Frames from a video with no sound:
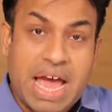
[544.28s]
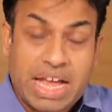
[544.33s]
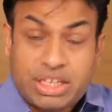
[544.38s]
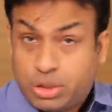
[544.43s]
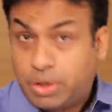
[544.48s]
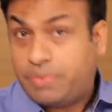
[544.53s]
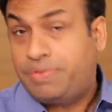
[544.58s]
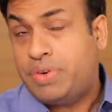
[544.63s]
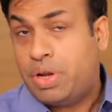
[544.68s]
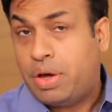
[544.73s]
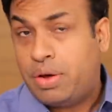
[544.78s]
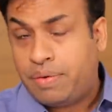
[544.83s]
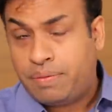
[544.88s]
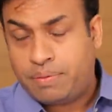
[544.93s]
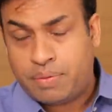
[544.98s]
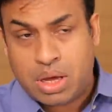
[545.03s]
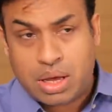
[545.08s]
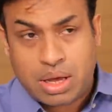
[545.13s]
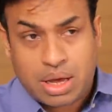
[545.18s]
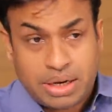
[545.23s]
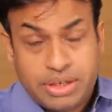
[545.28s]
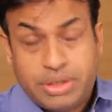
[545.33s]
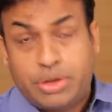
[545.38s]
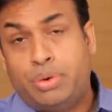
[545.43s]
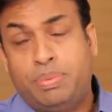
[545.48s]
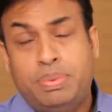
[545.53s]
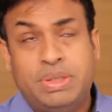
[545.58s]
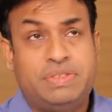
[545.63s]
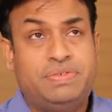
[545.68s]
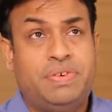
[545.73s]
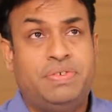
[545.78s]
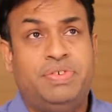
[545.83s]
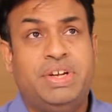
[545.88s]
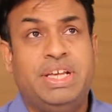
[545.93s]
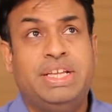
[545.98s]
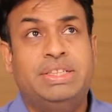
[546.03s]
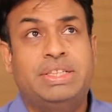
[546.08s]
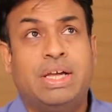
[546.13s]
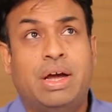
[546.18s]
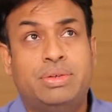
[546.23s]
as of now, under rupees
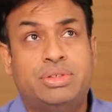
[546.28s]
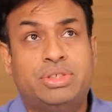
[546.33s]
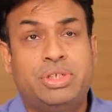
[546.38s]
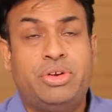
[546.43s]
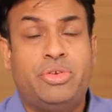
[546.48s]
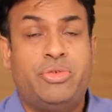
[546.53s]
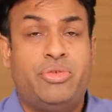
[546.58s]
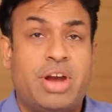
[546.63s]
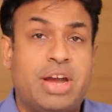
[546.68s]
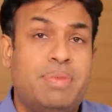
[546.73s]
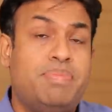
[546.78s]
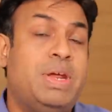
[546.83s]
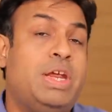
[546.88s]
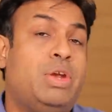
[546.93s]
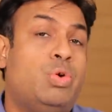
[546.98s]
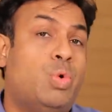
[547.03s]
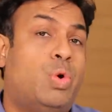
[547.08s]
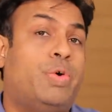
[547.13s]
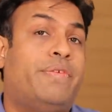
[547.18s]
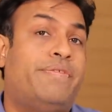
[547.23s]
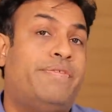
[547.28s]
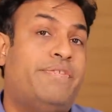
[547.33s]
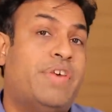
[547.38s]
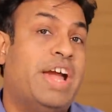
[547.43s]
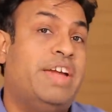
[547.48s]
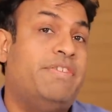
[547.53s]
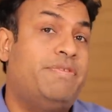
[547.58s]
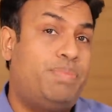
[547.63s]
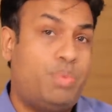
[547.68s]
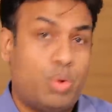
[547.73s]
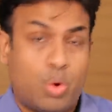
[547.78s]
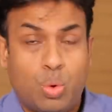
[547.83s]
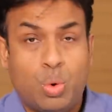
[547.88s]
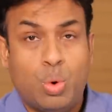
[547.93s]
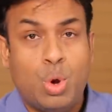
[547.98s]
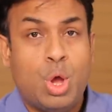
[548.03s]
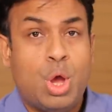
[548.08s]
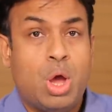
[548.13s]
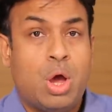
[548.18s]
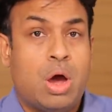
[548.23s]
15,000, Redmi Note 5
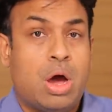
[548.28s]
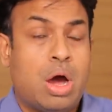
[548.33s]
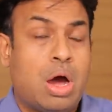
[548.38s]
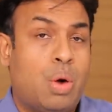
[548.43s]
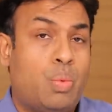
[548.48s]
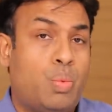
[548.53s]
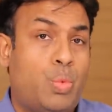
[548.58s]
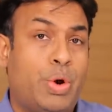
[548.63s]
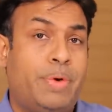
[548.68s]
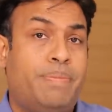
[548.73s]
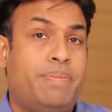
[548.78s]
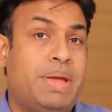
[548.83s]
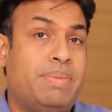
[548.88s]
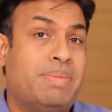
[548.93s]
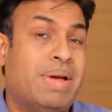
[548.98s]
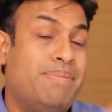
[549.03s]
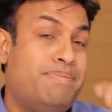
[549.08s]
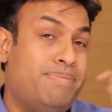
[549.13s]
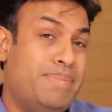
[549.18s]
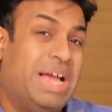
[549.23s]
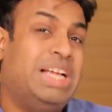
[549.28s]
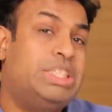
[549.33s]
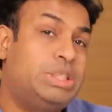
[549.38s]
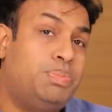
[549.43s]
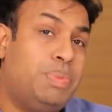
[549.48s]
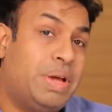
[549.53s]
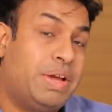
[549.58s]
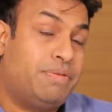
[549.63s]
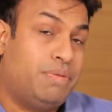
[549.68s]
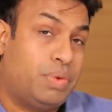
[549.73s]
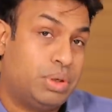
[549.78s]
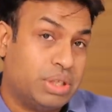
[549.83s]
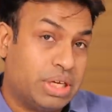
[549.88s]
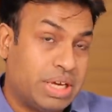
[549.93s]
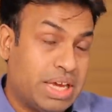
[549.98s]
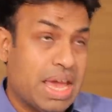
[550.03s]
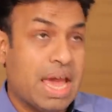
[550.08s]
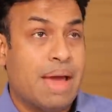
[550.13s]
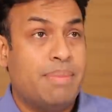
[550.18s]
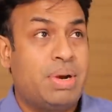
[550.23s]
Pro would be my best pick for the
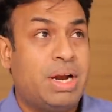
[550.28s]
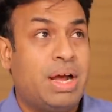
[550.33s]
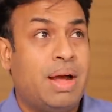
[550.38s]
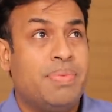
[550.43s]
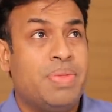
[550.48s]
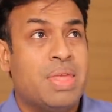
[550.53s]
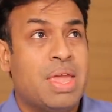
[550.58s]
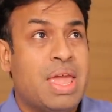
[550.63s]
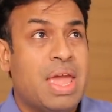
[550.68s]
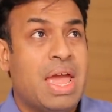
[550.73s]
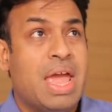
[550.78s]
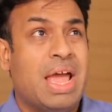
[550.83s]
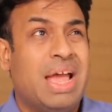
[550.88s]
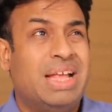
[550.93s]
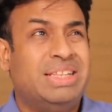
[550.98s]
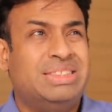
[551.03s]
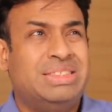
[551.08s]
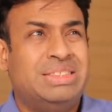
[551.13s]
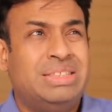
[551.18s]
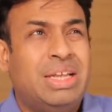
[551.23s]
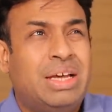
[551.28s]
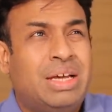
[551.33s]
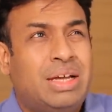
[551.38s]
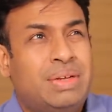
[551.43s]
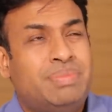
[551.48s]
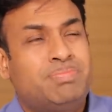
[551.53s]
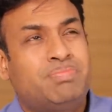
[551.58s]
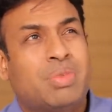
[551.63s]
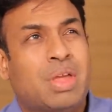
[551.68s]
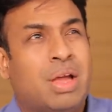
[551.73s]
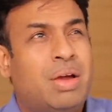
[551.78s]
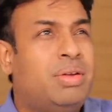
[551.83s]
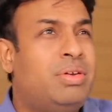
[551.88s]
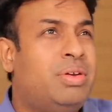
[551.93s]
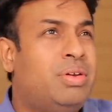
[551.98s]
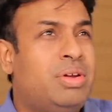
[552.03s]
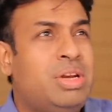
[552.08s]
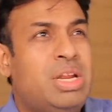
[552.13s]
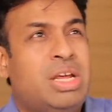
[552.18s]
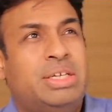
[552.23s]
camera. And
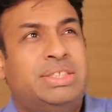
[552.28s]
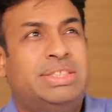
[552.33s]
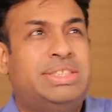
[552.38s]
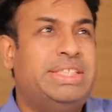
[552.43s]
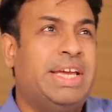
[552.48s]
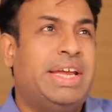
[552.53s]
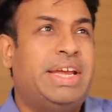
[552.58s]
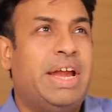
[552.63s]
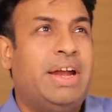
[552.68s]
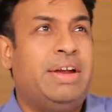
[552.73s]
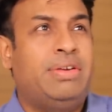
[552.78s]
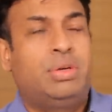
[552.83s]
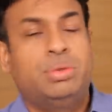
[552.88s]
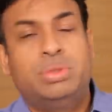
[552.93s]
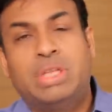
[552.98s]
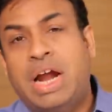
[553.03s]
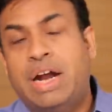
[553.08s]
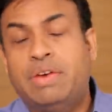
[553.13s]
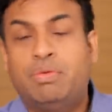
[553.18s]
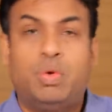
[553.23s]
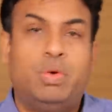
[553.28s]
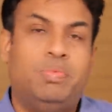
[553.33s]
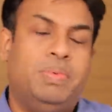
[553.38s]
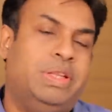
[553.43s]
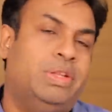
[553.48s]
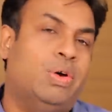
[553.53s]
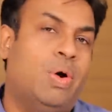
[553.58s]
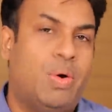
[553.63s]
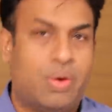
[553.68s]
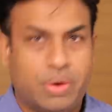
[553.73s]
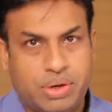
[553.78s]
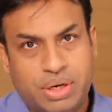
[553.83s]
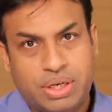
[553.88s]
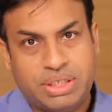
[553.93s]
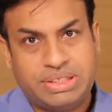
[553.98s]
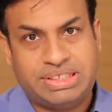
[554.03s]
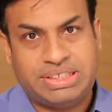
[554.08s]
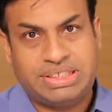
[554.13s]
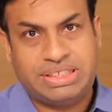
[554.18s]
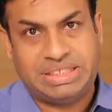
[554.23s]
near second to that would be the
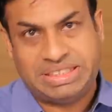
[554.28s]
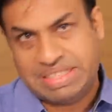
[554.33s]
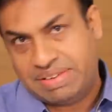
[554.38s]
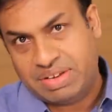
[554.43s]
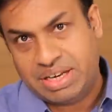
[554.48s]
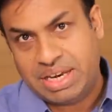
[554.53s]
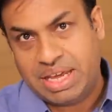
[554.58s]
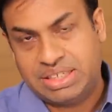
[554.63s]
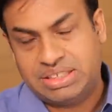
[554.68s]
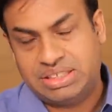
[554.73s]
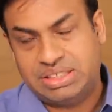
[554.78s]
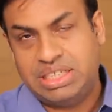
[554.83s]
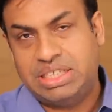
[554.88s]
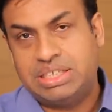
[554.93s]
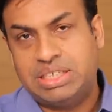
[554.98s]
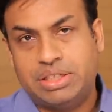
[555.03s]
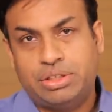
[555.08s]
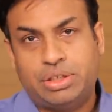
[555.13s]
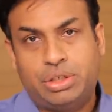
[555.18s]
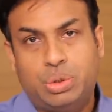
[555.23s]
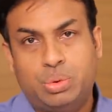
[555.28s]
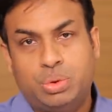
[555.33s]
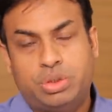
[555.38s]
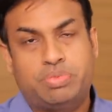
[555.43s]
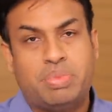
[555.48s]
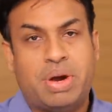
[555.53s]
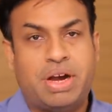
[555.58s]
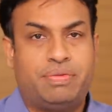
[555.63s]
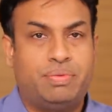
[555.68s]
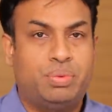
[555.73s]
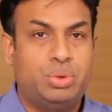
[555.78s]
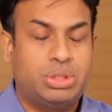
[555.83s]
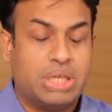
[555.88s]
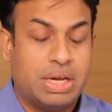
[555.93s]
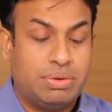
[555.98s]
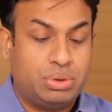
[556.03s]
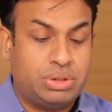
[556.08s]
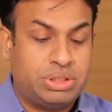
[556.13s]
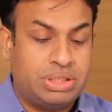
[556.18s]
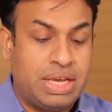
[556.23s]
Honor 7X. These are the two smartphones,
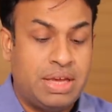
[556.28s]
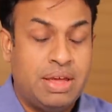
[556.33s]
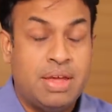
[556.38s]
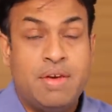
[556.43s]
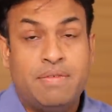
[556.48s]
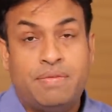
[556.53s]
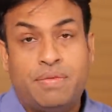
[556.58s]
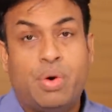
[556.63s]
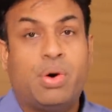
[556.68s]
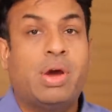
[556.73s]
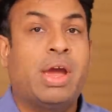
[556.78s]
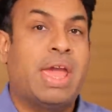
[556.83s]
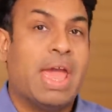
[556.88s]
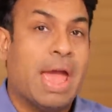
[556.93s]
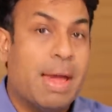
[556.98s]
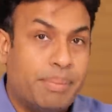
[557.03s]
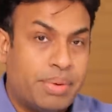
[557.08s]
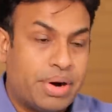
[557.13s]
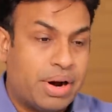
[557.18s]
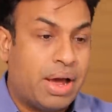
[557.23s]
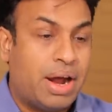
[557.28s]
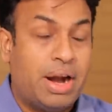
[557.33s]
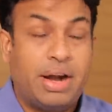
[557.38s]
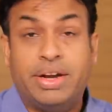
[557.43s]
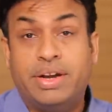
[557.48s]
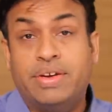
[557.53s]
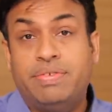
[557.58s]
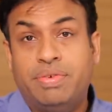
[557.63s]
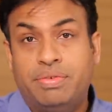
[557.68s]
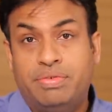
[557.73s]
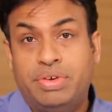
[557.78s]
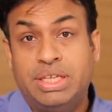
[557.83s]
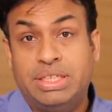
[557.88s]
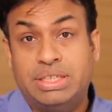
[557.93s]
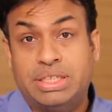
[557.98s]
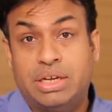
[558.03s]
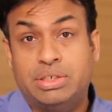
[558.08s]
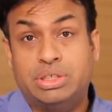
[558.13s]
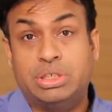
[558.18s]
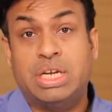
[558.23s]
I would say, for camera under
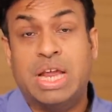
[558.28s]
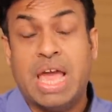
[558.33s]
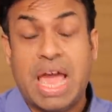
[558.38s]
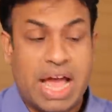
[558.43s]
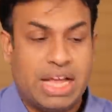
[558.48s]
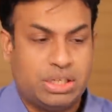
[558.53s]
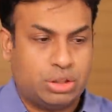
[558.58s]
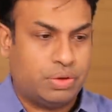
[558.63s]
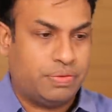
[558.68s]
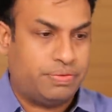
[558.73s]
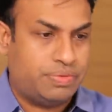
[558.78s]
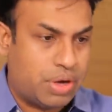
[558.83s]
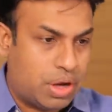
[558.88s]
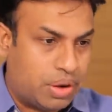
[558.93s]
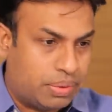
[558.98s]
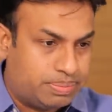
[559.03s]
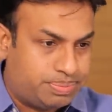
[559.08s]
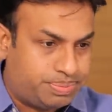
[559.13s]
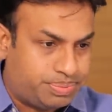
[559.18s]
15,000 as of now.